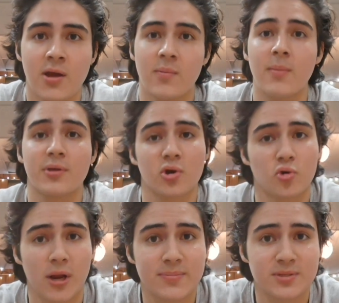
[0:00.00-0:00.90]
Remember, the
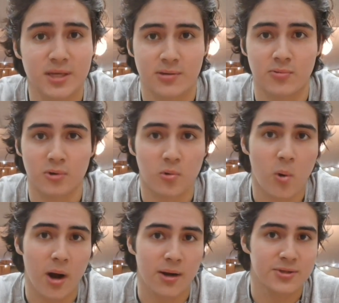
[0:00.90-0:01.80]
Krebs cycle
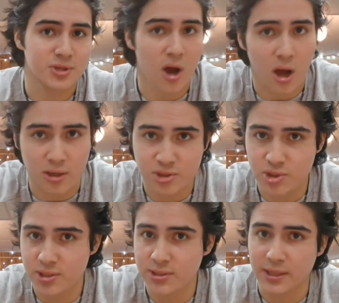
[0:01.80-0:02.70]
requires
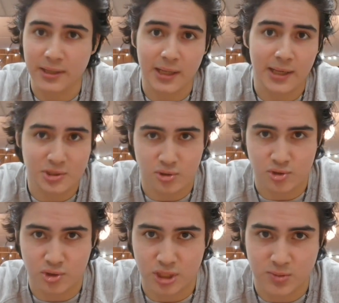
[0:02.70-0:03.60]
oxygen in the electron
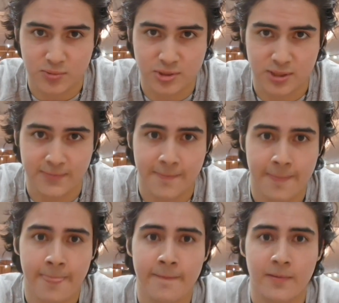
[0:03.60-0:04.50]
transport chain,
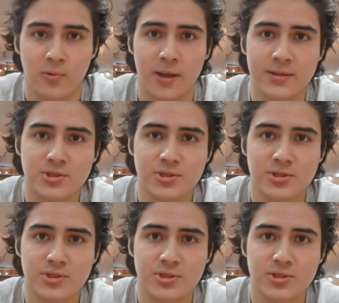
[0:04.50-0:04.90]
right?